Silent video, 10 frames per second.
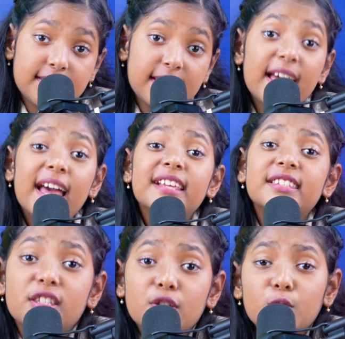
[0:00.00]
is
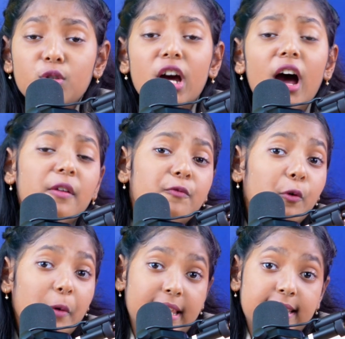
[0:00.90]
not
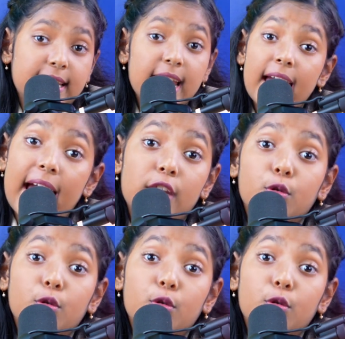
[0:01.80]
unvoiced and not